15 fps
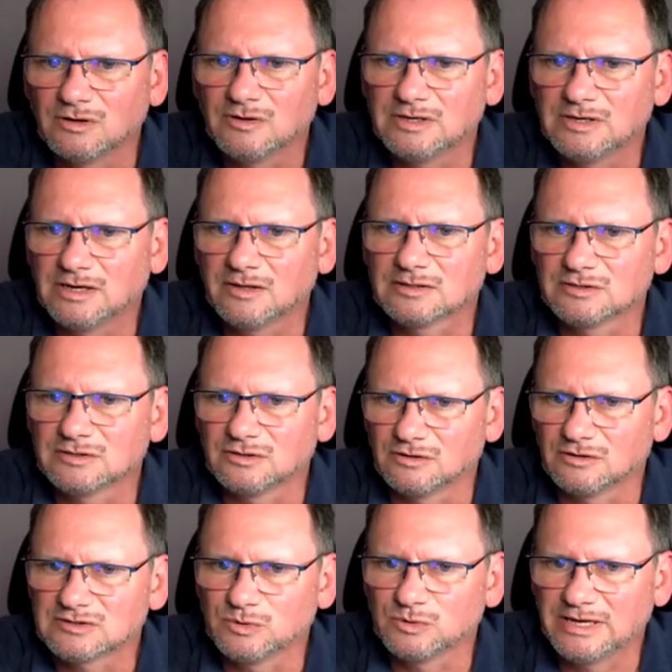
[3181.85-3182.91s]
other
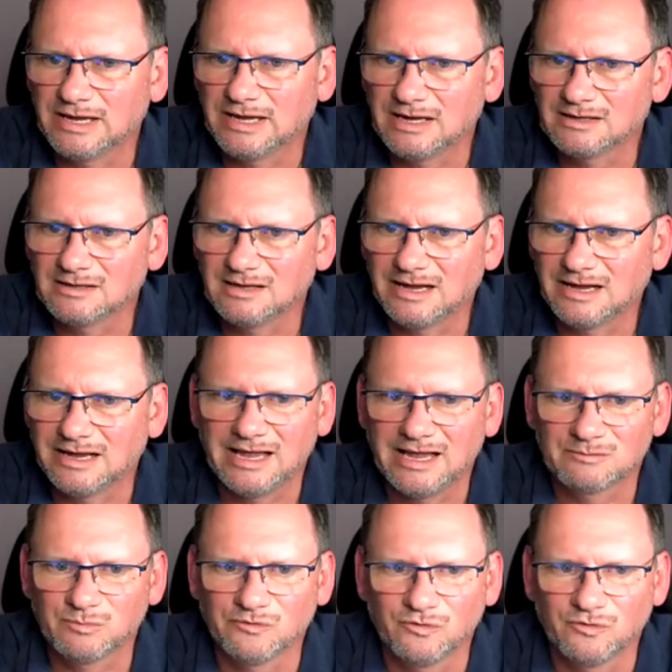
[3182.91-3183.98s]
talks I had
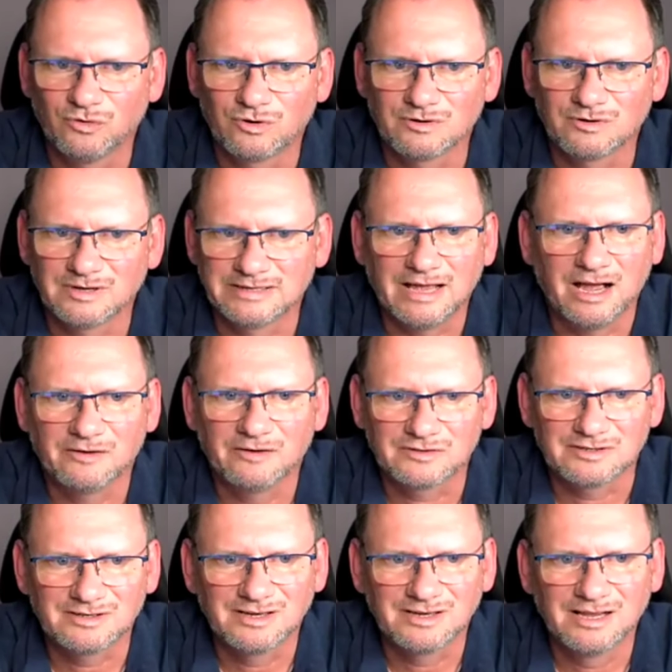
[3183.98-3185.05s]
before and
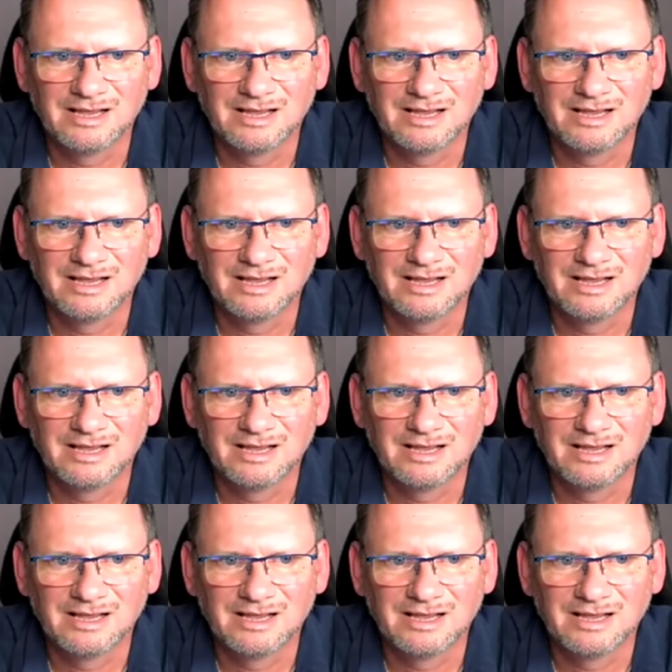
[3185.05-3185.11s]
after.